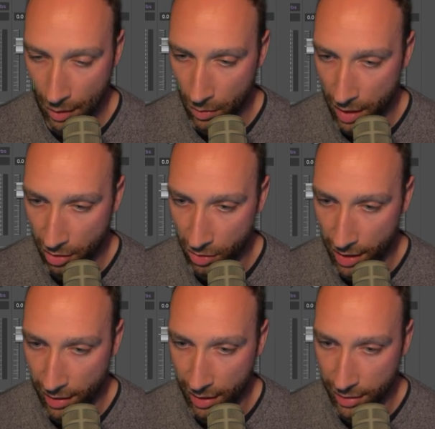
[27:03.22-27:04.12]
Okay,
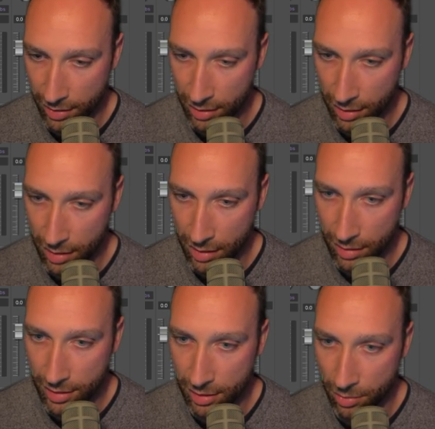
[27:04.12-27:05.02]
great, and let's
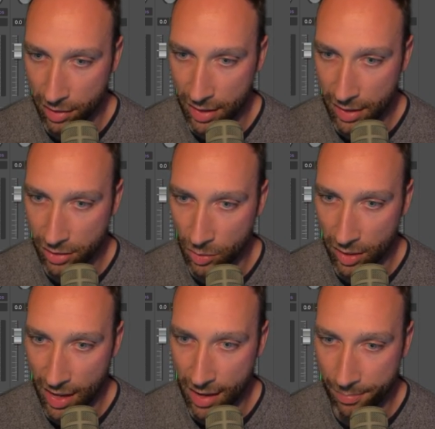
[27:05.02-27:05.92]
deal with these. So
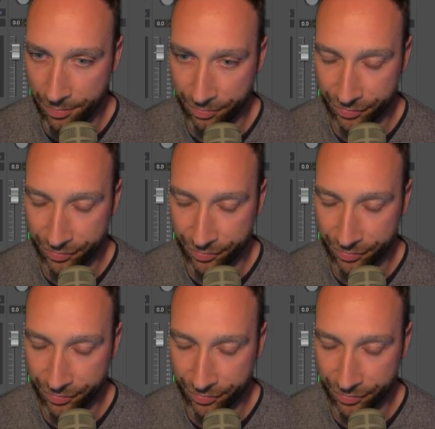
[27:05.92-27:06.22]
again,